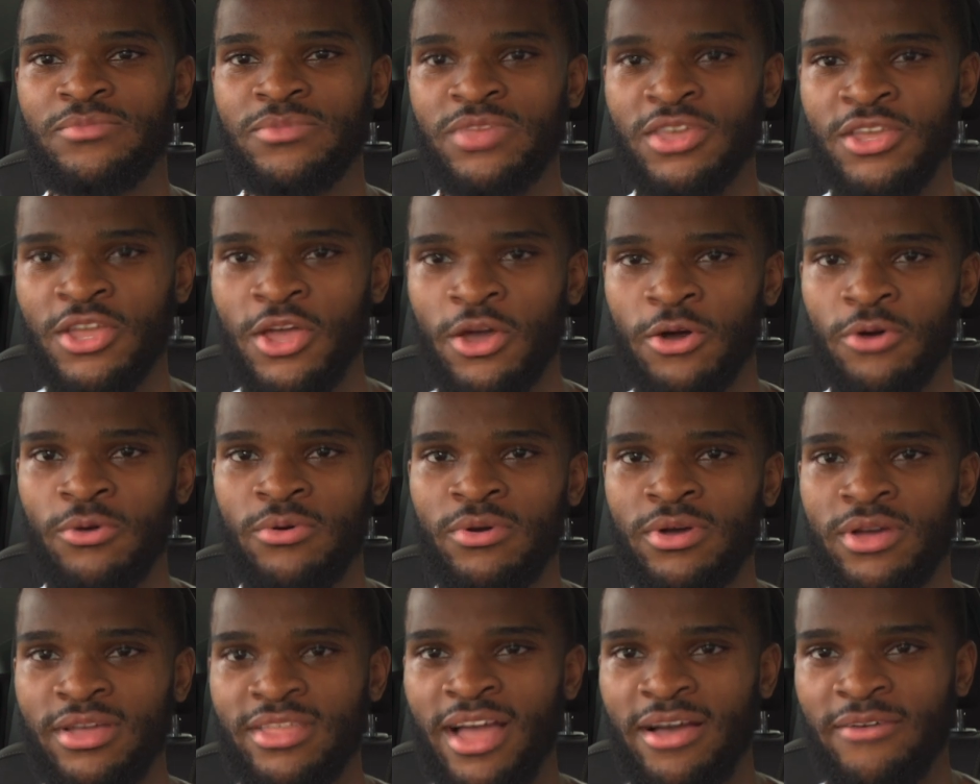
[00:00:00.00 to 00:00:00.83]

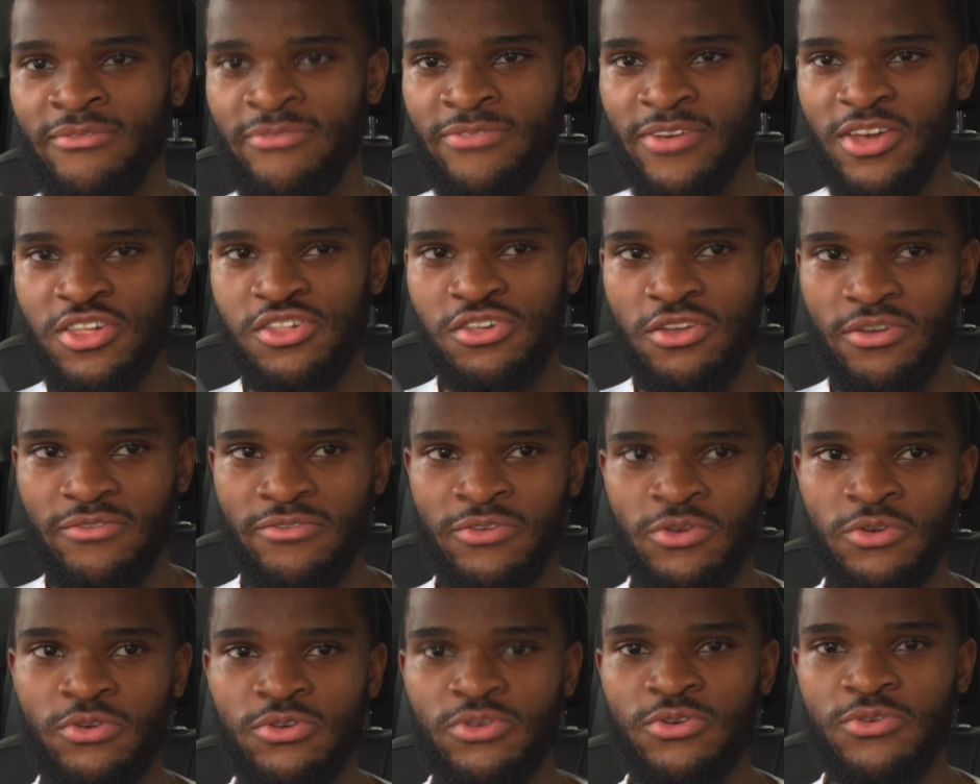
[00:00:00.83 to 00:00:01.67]
that vision of
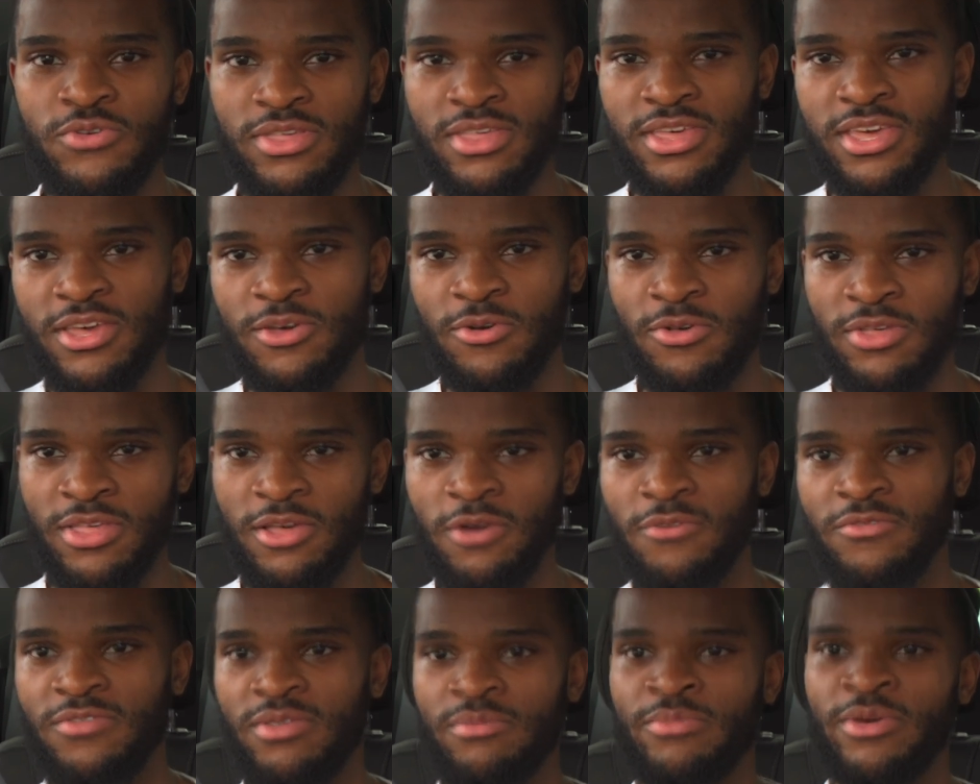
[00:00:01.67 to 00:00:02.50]
who you see
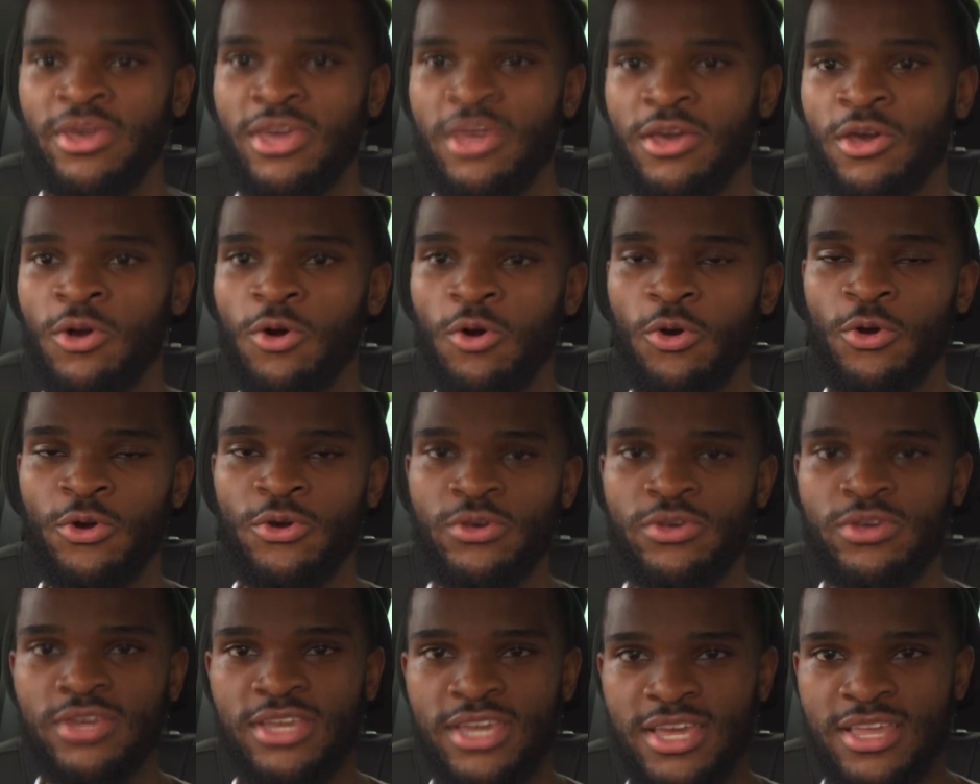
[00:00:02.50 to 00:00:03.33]
yourself to be or who
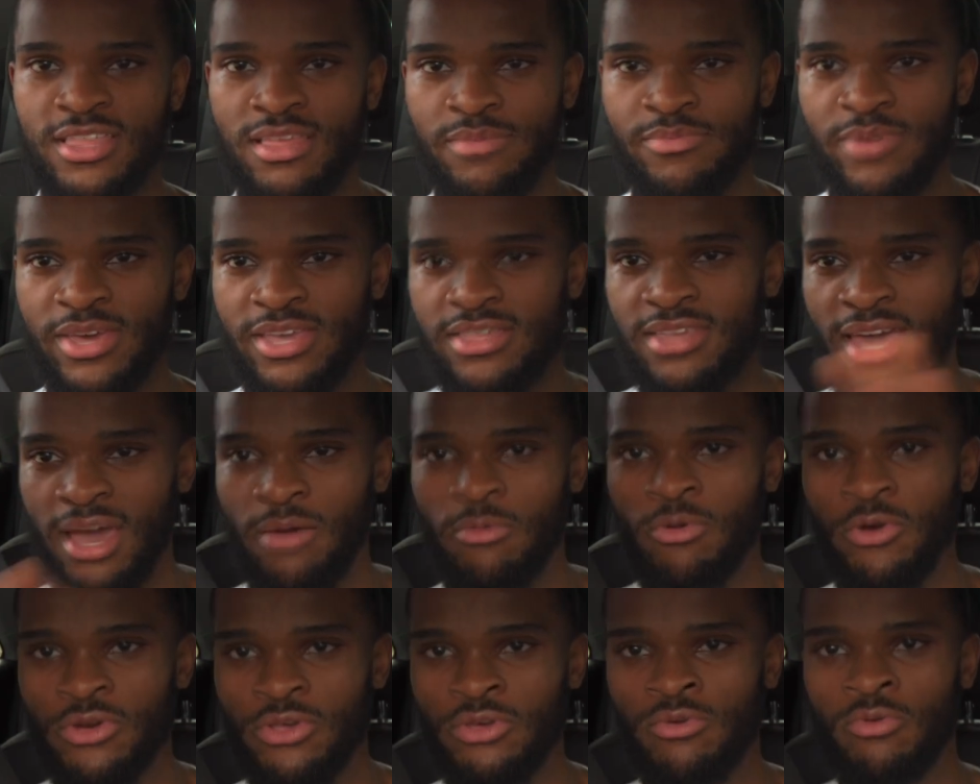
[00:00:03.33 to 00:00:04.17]
you need to be to
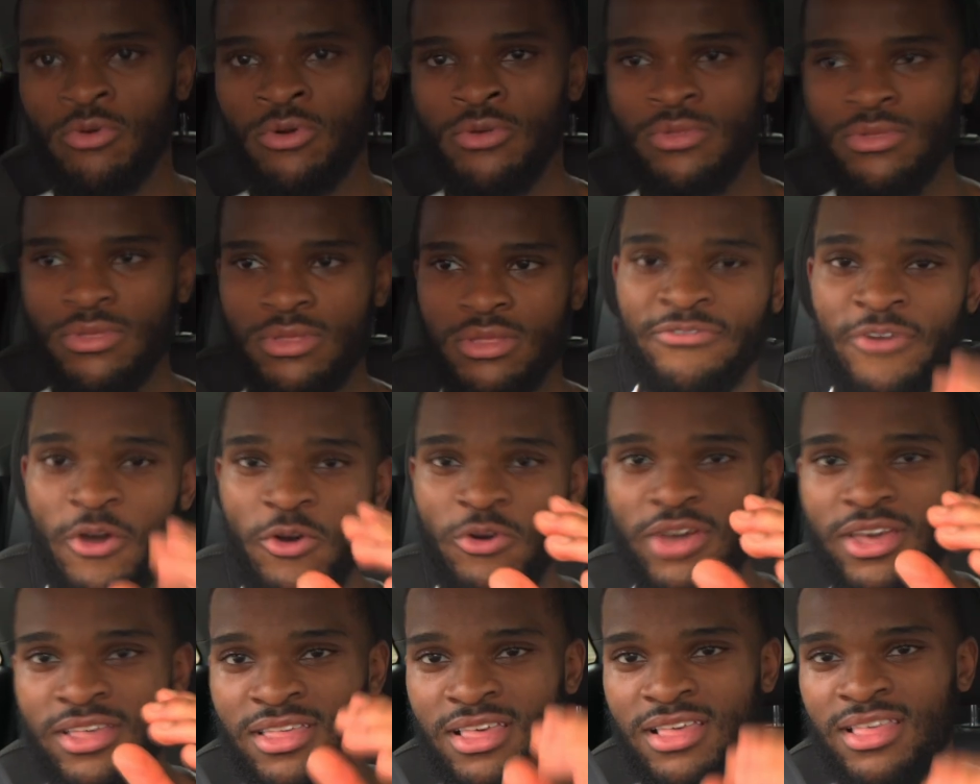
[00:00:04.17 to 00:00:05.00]
get what you want,
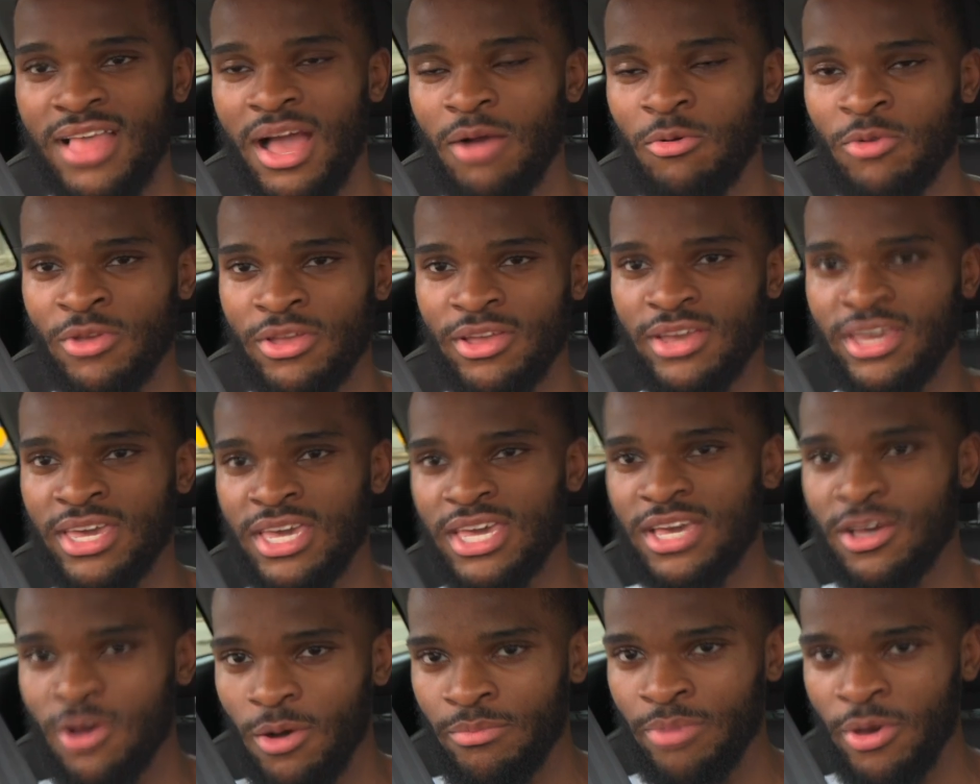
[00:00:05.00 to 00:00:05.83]
focus is like one of the
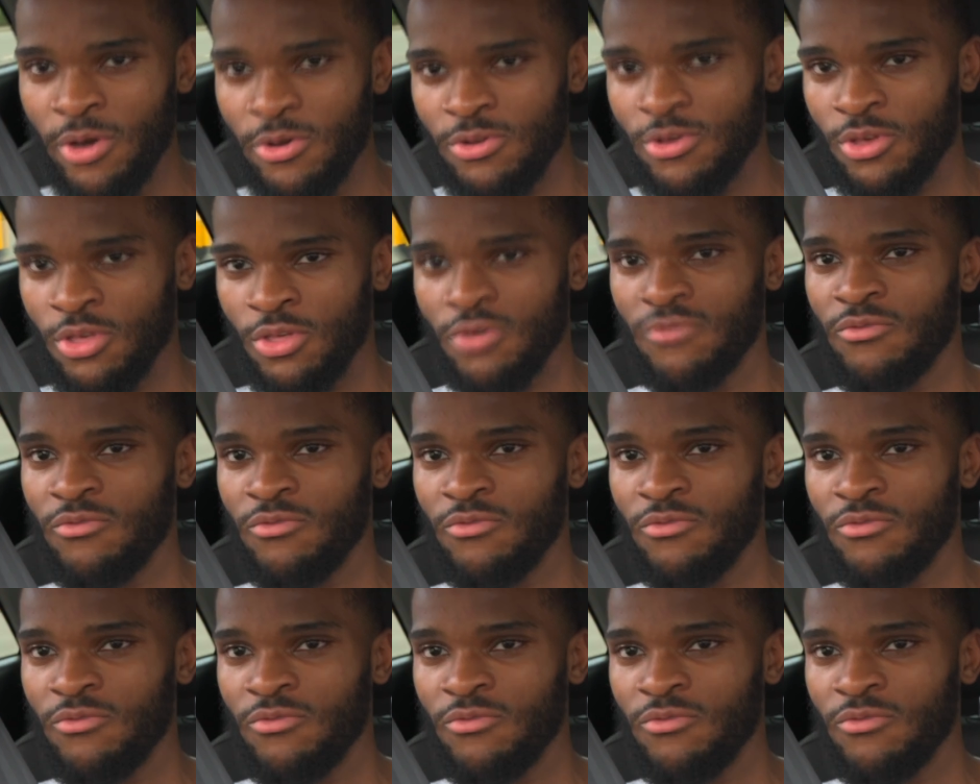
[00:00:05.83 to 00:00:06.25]
key components.